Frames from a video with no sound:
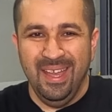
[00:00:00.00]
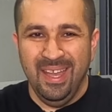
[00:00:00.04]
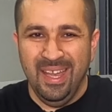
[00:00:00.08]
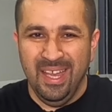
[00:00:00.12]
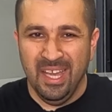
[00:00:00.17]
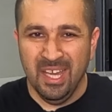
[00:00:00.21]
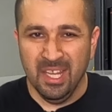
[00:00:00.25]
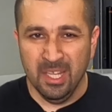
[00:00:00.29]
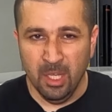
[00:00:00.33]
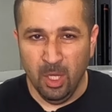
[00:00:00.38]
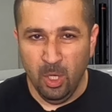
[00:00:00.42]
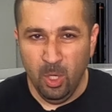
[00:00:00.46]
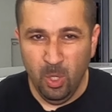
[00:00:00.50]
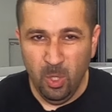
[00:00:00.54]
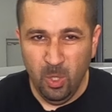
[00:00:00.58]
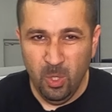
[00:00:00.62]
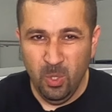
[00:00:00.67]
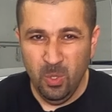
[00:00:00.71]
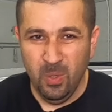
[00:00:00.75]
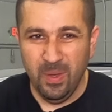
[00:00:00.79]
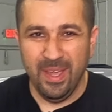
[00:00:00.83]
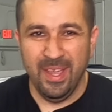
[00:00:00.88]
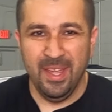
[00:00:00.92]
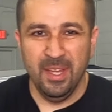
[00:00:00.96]

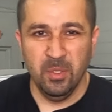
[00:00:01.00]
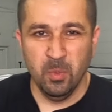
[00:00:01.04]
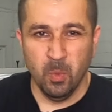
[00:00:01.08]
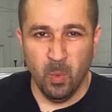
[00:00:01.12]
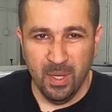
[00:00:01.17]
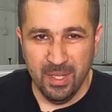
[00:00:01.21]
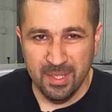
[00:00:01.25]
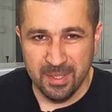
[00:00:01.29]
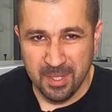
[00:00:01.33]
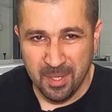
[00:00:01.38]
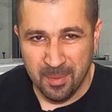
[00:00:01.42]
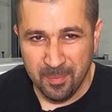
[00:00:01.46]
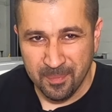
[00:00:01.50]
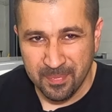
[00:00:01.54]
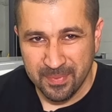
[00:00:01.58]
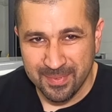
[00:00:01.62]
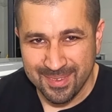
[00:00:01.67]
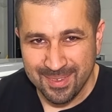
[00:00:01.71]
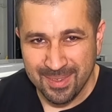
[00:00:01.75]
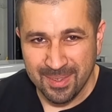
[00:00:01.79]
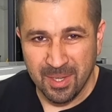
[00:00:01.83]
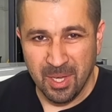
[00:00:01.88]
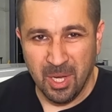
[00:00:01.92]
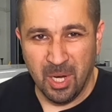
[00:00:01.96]
Hello and welcome
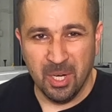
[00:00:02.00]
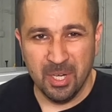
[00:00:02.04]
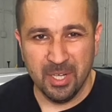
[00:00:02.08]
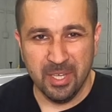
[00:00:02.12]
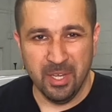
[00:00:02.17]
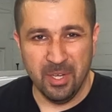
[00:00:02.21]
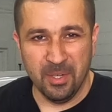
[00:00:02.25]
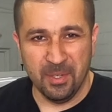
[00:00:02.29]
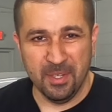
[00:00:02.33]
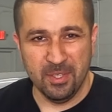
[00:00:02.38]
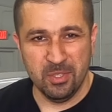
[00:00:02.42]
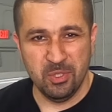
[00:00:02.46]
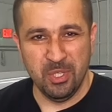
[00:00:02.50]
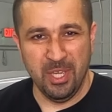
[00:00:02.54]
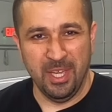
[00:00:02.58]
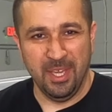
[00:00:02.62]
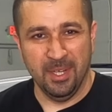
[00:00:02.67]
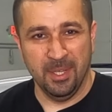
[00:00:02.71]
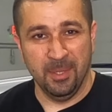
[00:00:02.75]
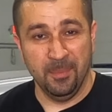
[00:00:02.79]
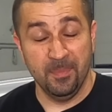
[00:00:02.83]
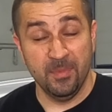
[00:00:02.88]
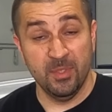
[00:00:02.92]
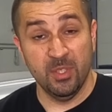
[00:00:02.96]
to the Car Care Nut
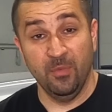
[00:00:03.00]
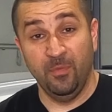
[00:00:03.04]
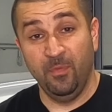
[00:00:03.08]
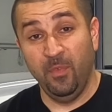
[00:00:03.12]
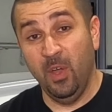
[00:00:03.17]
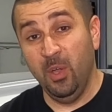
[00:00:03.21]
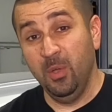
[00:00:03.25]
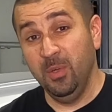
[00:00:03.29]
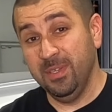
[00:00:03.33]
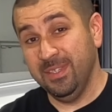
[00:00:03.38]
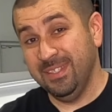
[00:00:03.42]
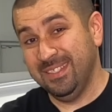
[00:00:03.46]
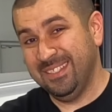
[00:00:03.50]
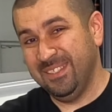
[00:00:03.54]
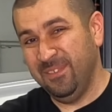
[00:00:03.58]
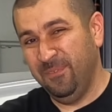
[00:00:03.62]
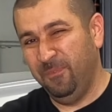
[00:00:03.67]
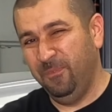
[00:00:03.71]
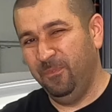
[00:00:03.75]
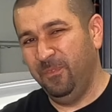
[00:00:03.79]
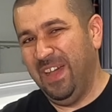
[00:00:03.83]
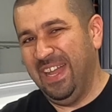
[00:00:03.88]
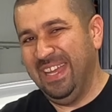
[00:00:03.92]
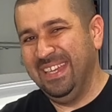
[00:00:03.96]
channel. So folks,
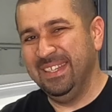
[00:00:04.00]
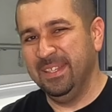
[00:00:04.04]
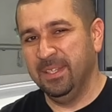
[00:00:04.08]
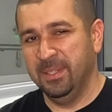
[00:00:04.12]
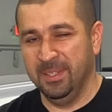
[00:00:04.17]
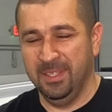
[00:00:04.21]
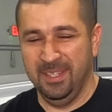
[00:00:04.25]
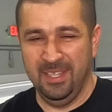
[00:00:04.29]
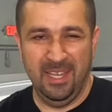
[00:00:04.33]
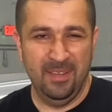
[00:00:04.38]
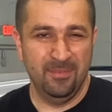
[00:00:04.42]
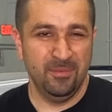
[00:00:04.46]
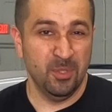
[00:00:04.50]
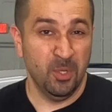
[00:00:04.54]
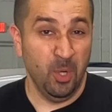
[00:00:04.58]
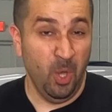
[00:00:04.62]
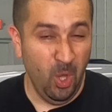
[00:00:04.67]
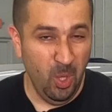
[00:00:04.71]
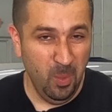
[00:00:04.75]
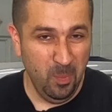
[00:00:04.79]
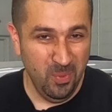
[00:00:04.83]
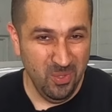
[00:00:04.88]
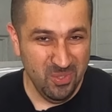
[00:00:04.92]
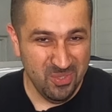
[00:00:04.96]
finally, after
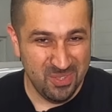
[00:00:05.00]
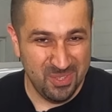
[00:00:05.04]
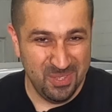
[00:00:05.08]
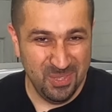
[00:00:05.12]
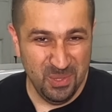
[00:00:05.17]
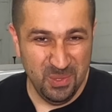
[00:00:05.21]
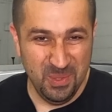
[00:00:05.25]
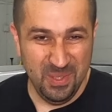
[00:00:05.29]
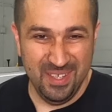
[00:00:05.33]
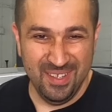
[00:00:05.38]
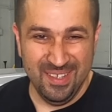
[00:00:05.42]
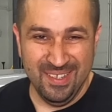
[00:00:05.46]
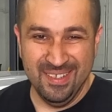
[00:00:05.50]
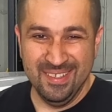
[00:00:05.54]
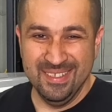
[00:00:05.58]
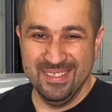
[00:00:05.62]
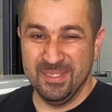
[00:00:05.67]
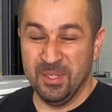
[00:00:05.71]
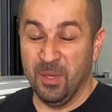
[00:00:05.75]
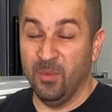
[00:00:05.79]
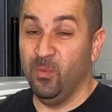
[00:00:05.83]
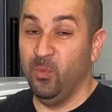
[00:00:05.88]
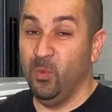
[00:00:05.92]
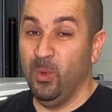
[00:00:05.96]
almost two
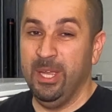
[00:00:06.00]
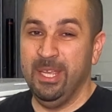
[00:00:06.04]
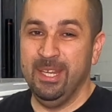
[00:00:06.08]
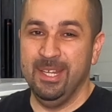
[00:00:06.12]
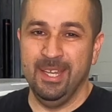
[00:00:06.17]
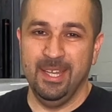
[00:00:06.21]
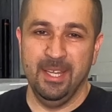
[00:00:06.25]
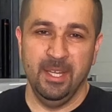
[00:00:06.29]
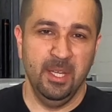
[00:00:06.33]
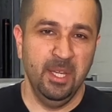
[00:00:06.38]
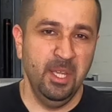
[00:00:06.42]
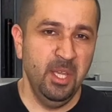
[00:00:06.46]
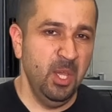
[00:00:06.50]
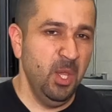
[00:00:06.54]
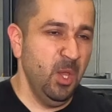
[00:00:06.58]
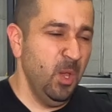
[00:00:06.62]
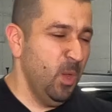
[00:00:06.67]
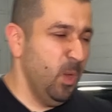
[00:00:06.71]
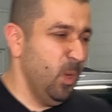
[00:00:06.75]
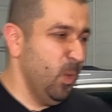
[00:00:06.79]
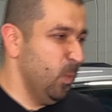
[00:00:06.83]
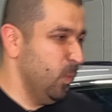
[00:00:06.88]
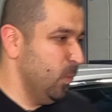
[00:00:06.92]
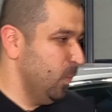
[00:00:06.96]
years of waiting,
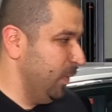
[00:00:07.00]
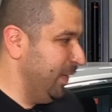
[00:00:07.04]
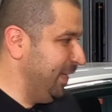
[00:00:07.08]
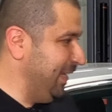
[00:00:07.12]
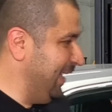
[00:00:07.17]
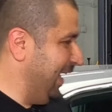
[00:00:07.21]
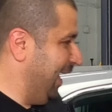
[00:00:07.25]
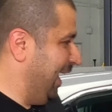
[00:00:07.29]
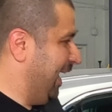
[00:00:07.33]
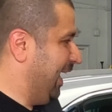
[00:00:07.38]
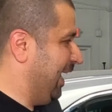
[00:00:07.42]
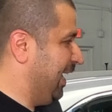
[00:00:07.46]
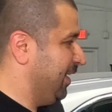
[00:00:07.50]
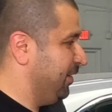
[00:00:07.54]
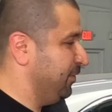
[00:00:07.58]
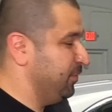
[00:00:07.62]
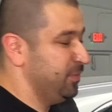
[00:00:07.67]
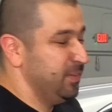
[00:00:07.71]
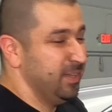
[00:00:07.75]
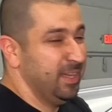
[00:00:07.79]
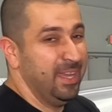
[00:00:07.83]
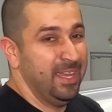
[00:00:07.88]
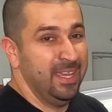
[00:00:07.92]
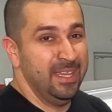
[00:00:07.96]
we
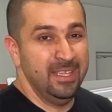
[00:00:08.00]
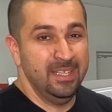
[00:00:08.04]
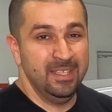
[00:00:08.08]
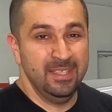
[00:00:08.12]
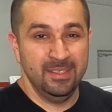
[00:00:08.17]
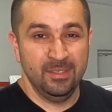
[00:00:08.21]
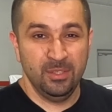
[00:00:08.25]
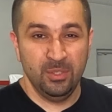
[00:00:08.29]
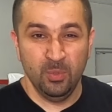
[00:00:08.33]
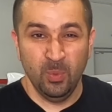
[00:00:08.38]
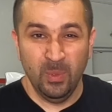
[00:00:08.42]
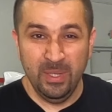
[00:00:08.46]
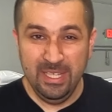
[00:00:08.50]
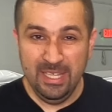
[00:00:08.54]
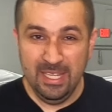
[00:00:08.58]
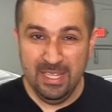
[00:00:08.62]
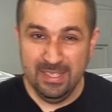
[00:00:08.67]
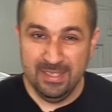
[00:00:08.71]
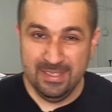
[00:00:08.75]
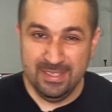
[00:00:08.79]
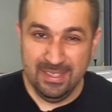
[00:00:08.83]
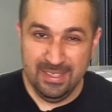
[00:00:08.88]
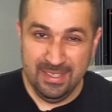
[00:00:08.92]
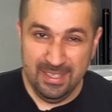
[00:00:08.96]
have a
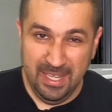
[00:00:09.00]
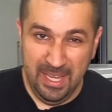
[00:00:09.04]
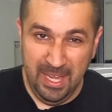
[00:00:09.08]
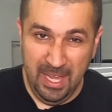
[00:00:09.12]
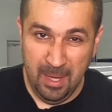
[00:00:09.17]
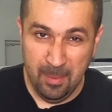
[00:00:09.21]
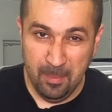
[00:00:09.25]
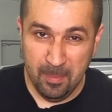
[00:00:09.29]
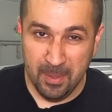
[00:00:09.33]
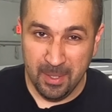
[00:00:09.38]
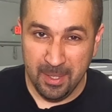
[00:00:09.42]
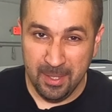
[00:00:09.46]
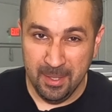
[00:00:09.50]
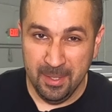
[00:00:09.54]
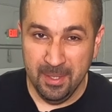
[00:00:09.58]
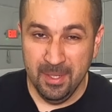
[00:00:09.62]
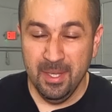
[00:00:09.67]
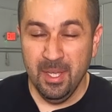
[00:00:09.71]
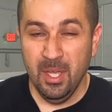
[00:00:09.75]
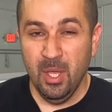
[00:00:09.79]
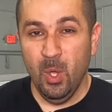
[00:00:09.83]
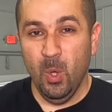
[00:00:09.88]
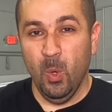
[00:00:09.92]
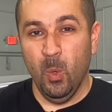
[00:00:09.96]
2018 Camry
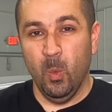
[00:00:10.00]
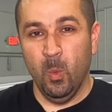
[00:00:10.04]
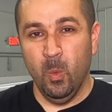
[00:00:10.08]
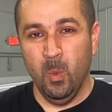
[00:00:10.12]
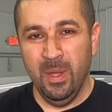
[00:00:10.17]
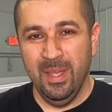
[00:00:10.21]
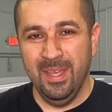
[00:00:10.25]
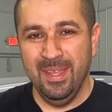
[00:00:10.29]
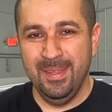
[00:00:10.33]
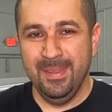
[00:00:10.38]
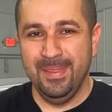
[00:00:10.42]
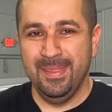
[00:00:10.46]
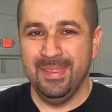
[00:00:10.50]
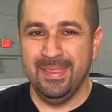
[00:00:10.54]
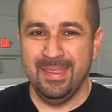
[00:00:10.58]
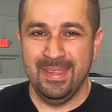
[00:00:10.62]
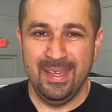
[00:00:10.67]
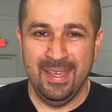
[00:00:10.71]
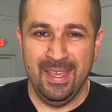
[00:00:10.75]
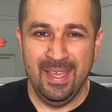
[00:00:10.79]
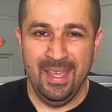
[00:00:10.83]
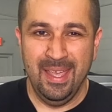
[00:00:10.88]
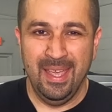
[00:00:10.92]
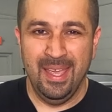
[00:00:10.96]
with
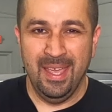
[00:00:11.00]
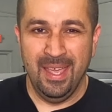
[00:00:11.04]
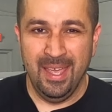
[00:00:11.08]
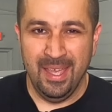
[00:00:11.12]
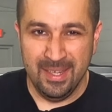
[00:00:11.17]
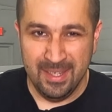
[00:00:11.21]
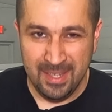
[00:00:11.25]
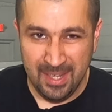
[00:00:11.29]
an